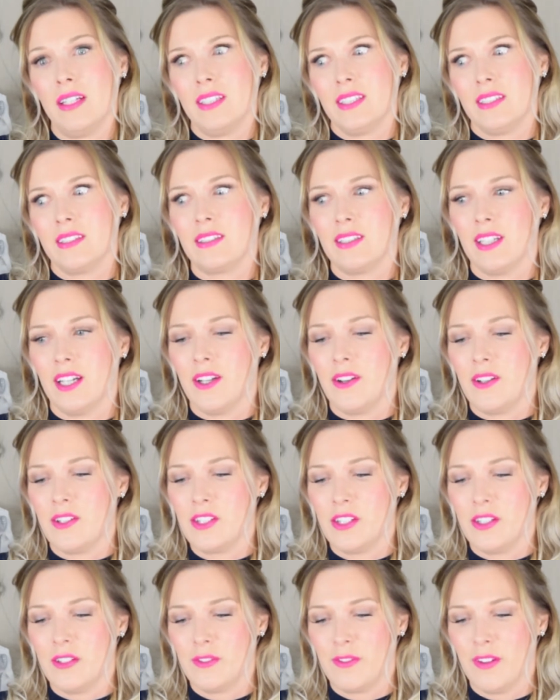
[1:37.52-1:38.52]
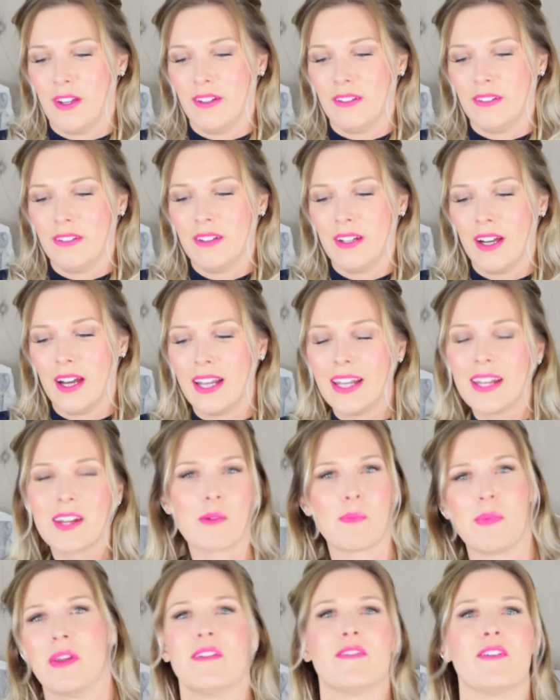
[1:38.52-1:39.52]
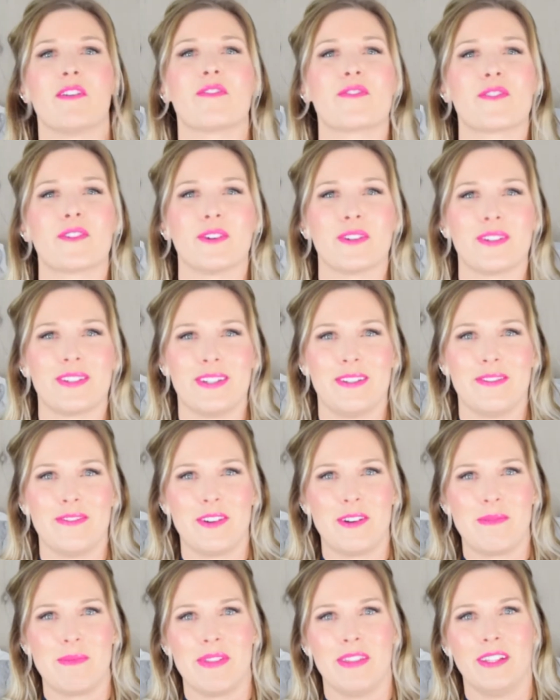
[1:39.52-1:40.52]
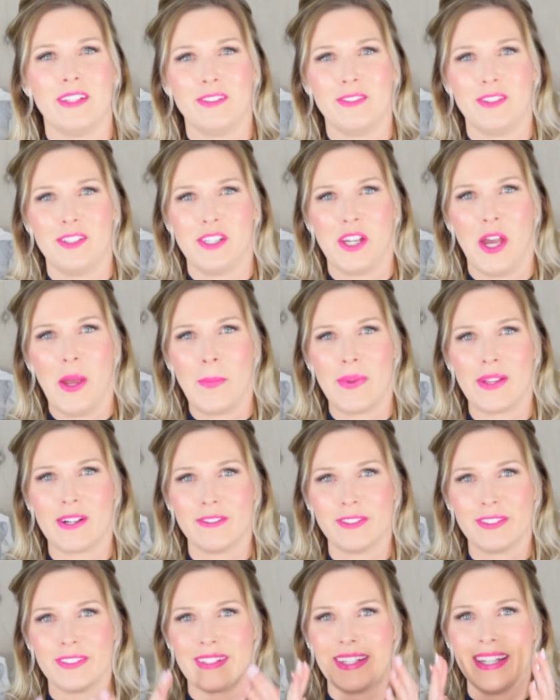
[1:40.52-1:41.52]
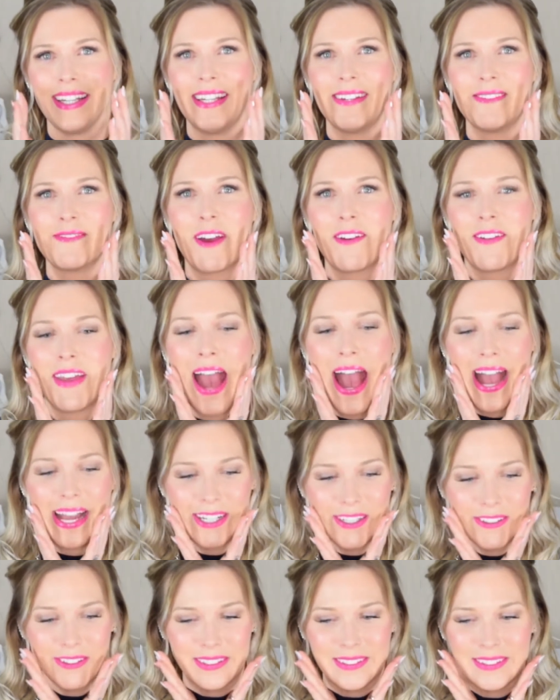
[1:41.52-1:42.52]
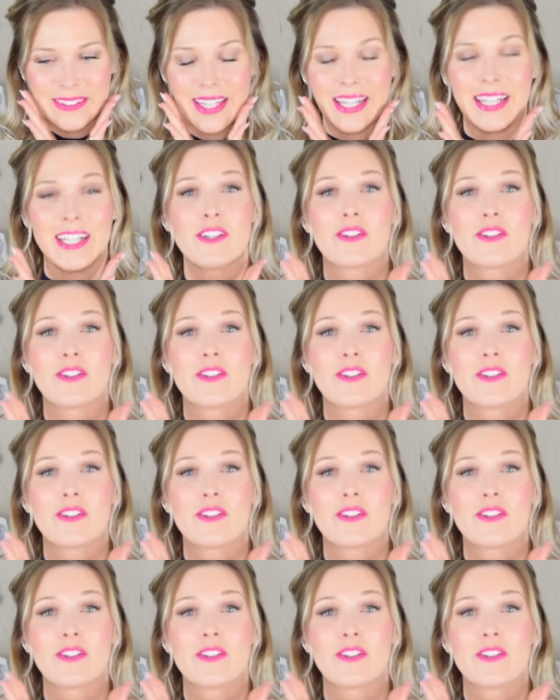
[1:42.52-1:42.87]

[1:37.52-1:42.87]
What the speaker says: So I do feel a little bit of a fraudster filming this video with obviously very angry skin.